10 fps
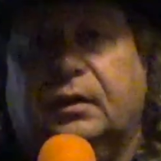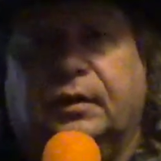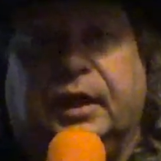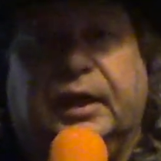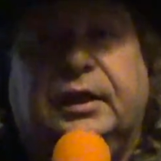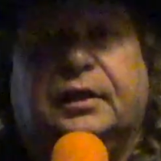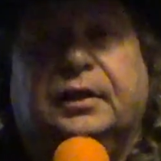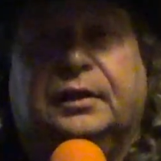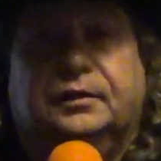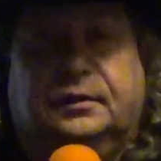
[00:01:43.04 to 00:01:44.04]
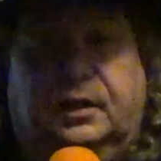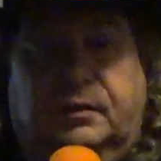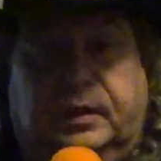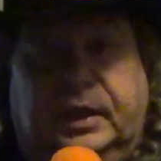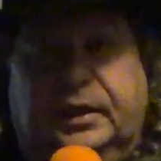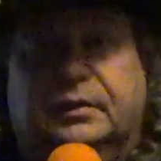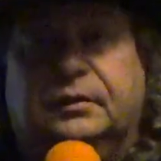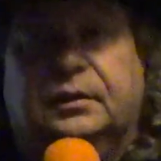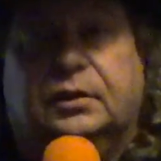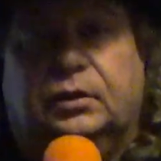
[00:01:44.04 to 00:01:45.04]
Okay? All right?
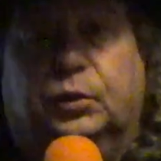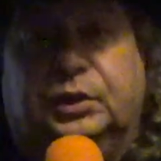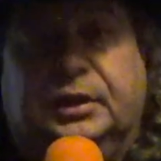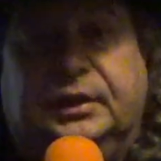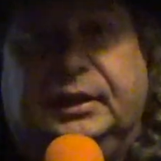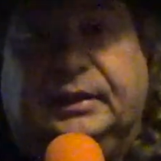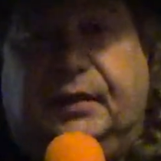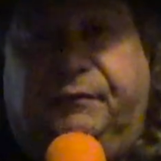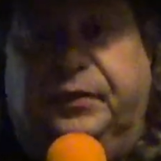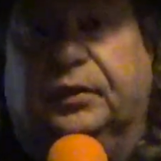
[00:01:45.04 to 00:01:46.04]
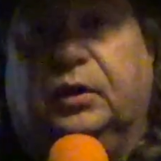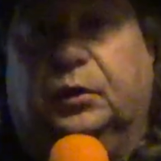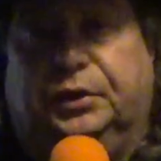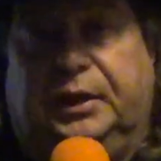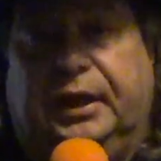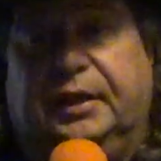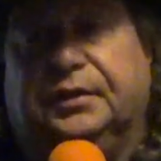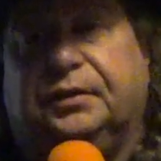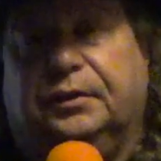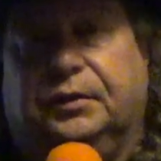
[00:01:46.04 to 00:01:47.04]
Those are the things that fear goes
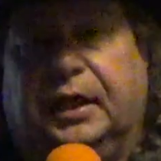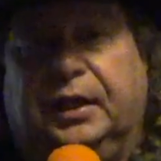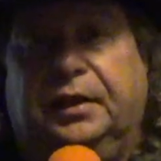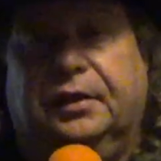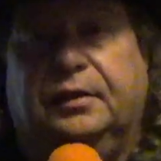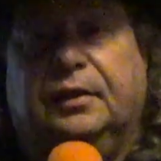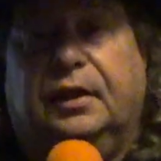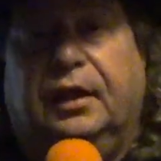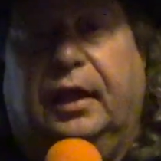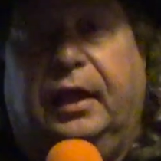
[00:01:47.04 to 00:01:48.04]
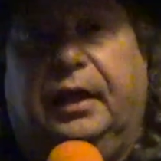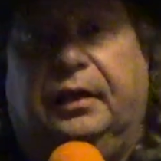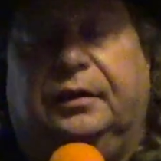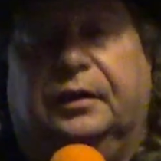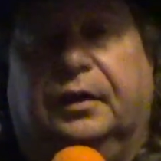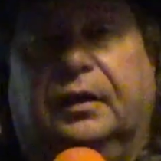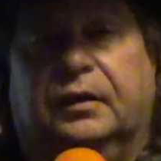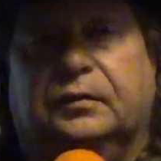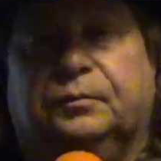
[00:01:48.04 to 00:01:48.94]
against. Okay? And uh,